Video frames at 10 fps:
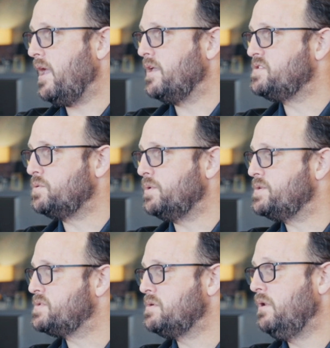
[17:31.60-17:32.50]
And the answer
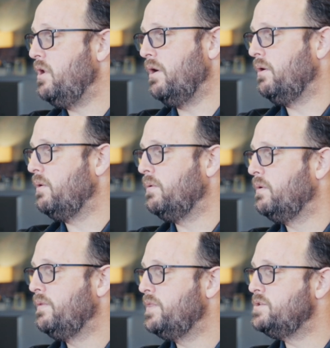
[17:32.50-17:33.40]
is no.
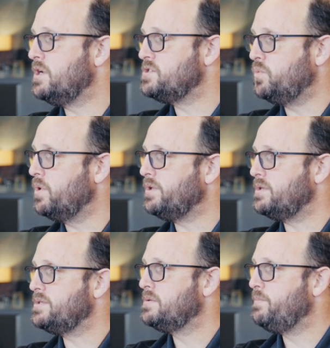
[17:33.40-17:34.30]
The judge
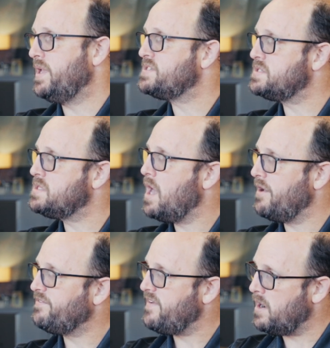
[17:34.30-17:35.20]
wouldn't, because it's
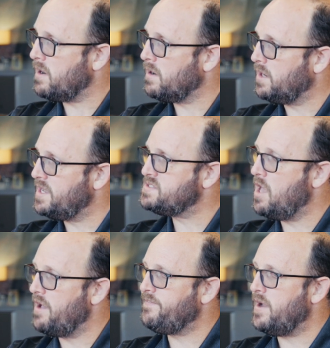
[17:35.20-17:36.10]
not fair. It's
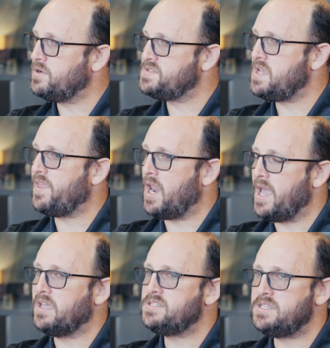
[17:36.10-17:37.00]
not fair to say that I
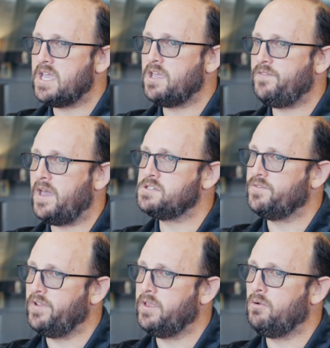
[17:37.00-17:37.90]
get to take advantage
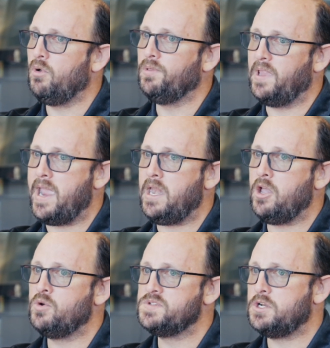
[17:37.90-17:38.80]
of a little old
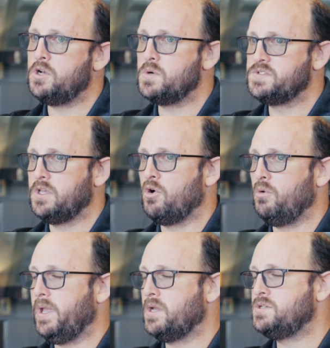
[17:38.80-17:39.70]
lady who's in a nursing
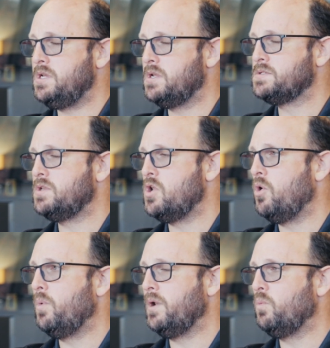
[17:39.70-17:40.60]
home because she doesn't
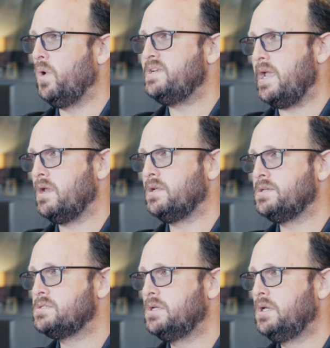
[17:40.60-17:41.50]
know what day it is.